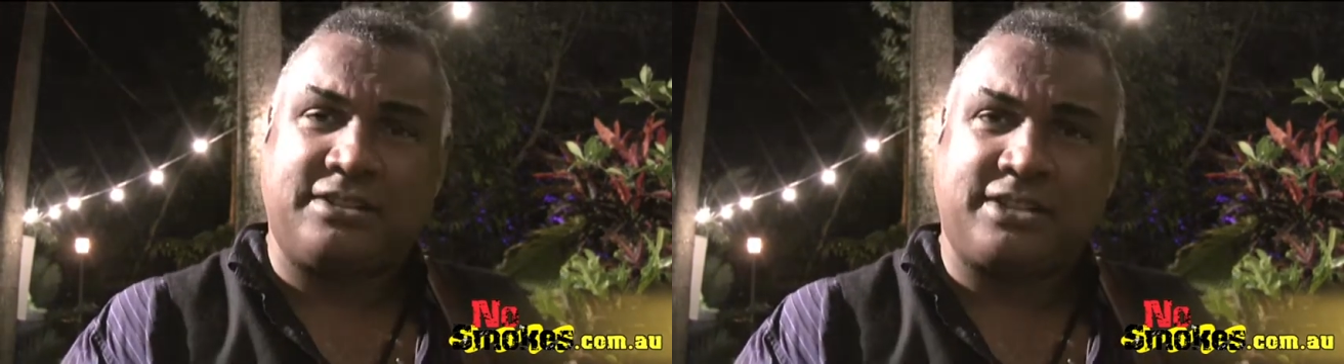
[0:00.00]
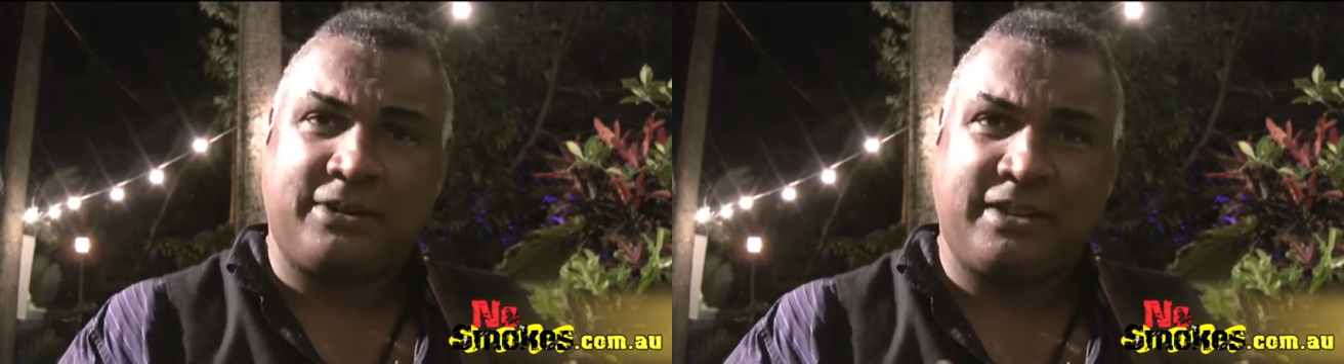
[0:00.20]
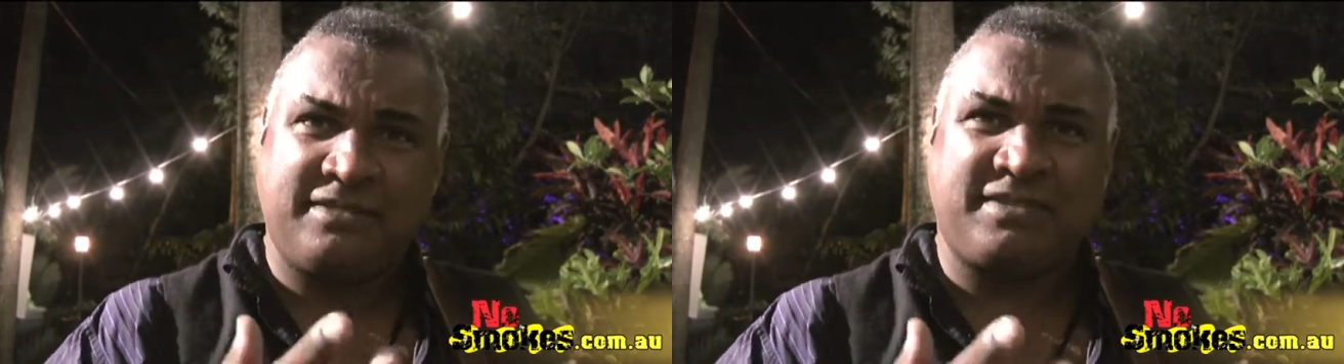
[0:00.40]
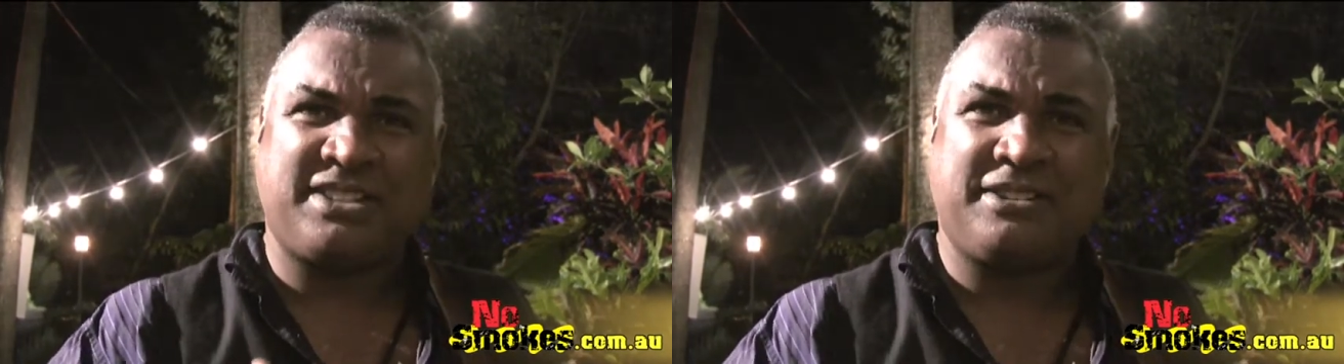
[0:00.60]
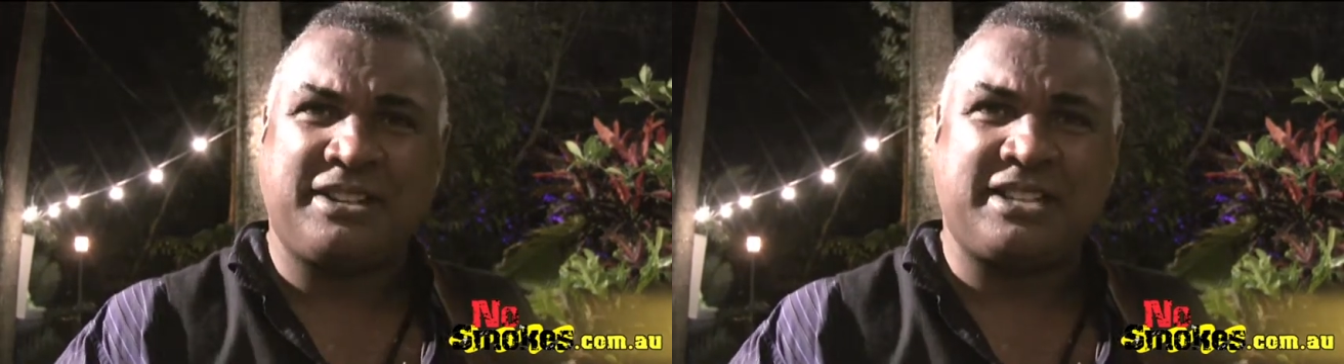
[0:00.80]
So I
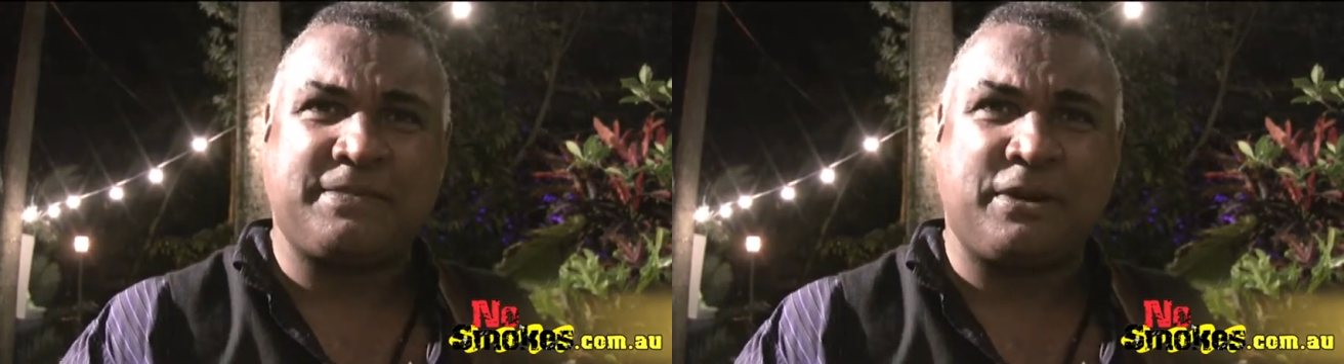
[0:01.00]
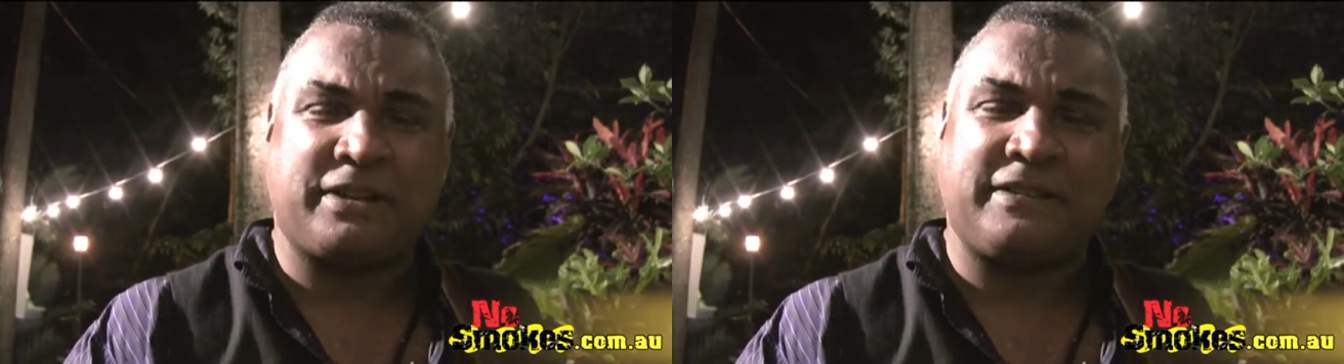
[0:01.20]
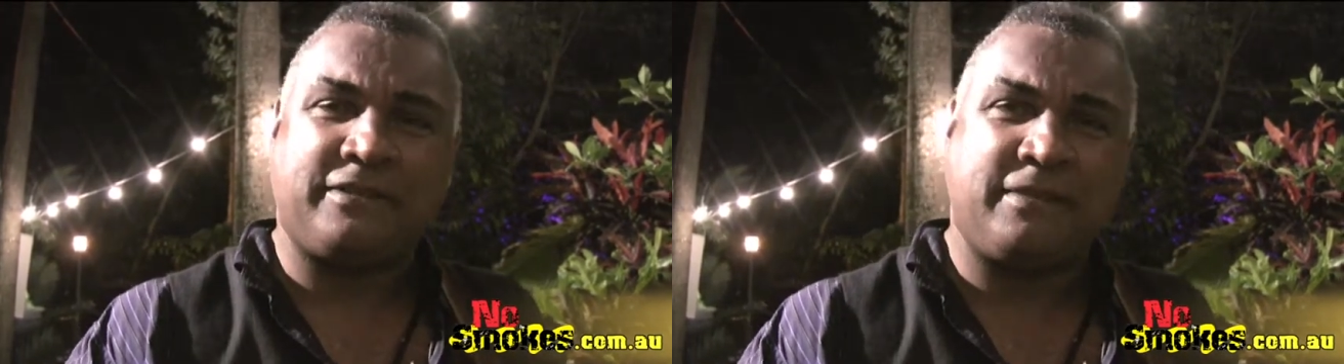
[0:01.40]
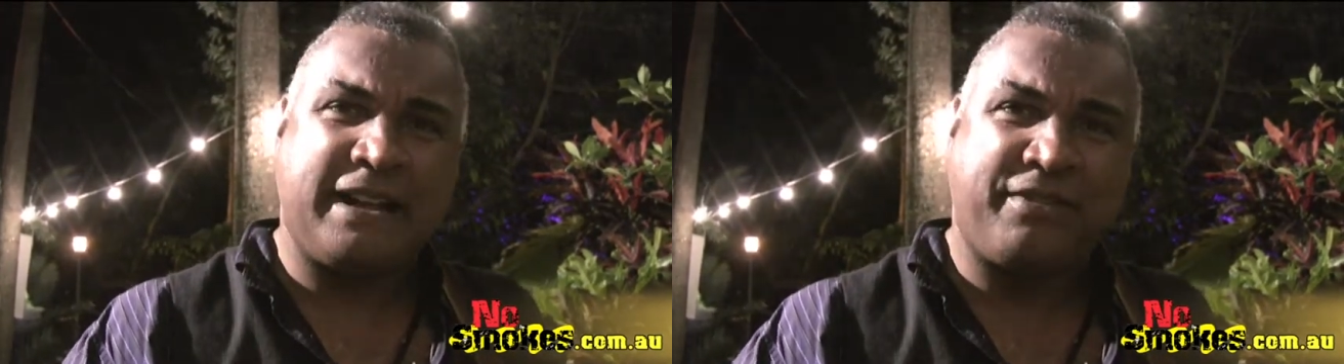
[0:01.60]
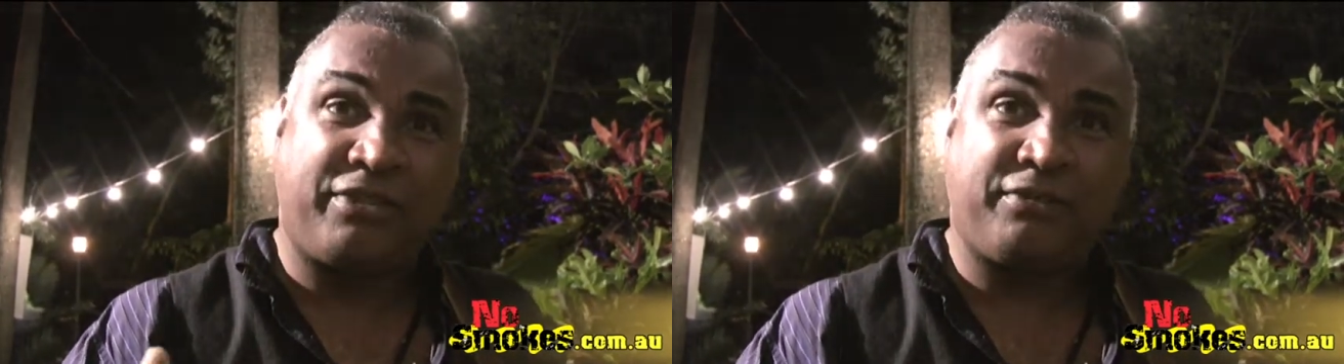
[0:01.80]
started smoking for
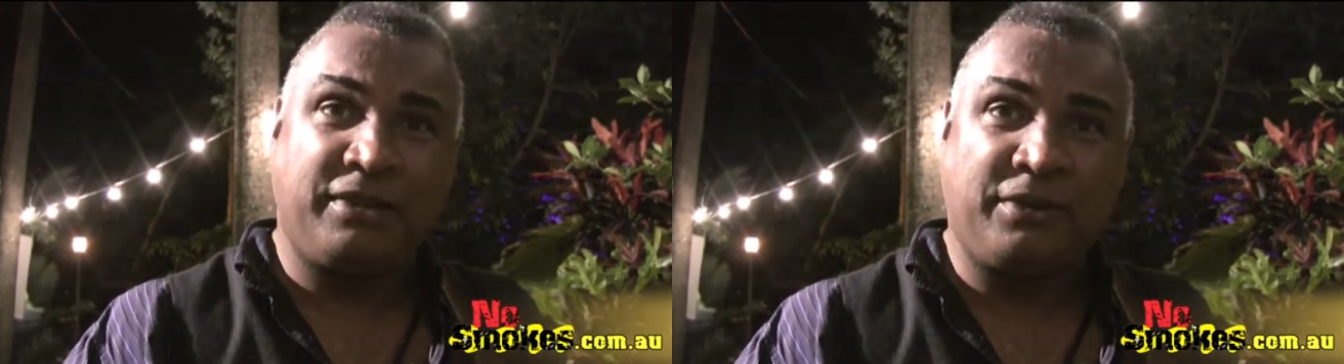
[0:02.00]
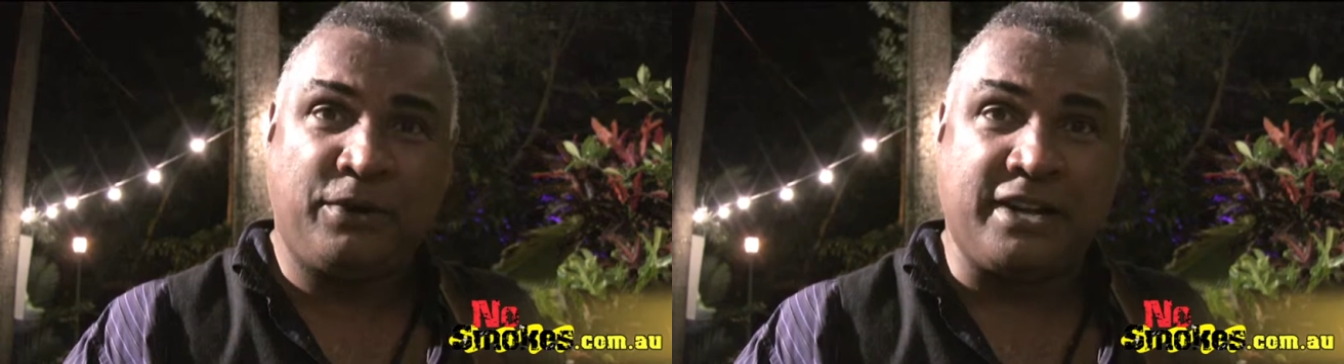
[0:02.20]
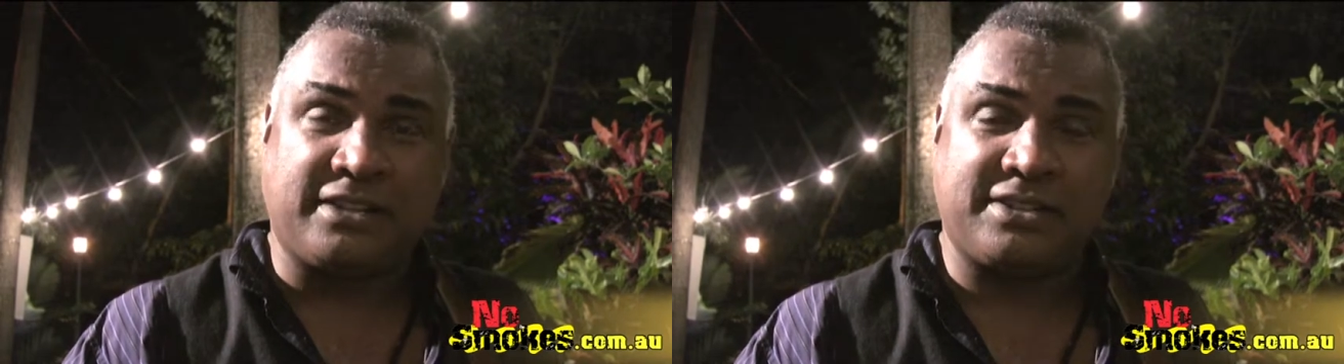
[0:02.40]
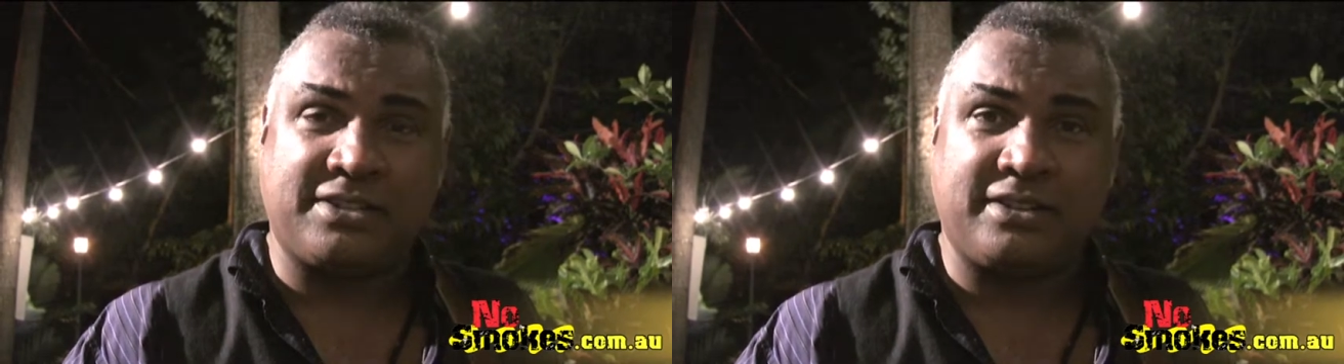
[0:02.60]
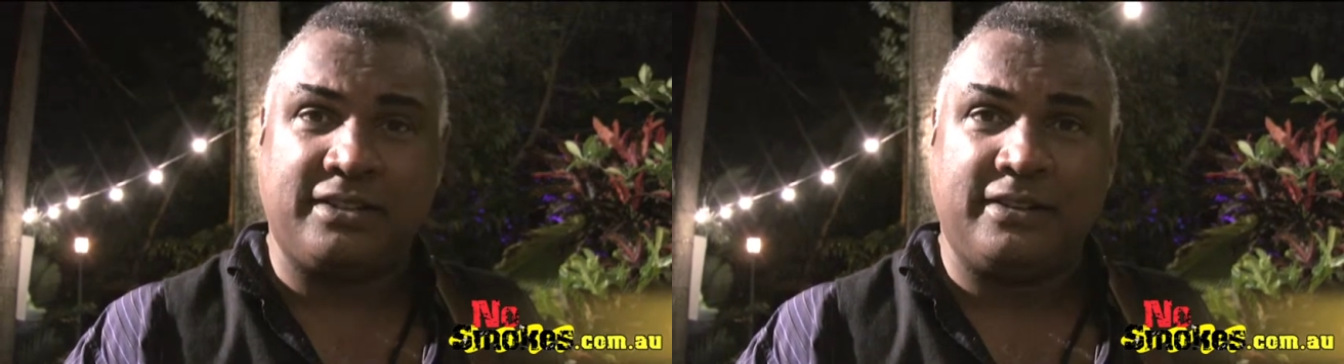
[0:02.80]
about 3 weeks,